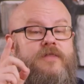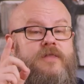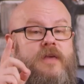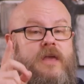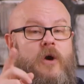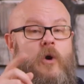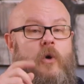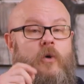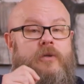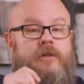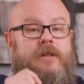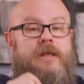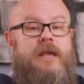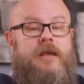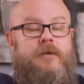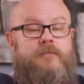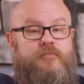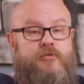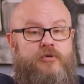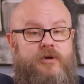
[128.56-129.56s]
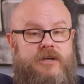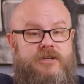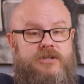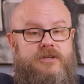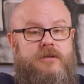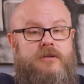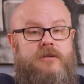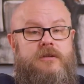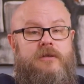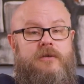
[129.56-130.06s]
the only
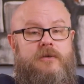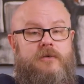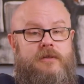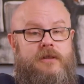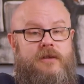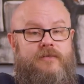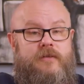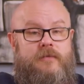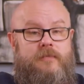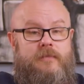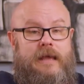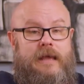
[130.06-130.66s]
impression you'll even